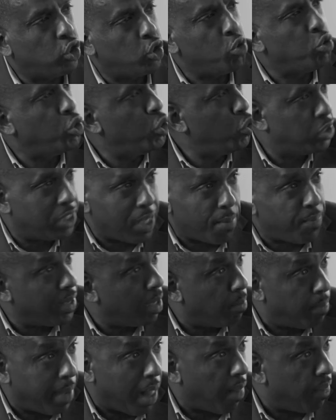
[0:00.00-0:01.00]
to do
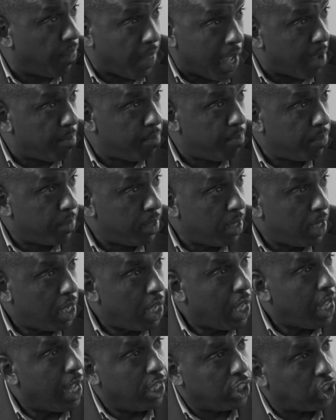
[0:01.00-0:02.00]
something about that.
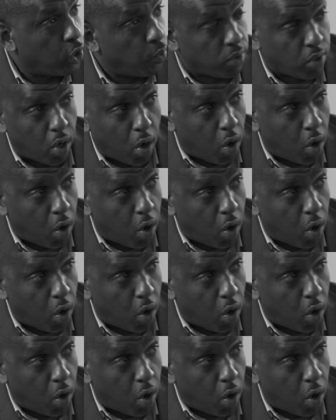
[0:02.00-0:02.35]
And so with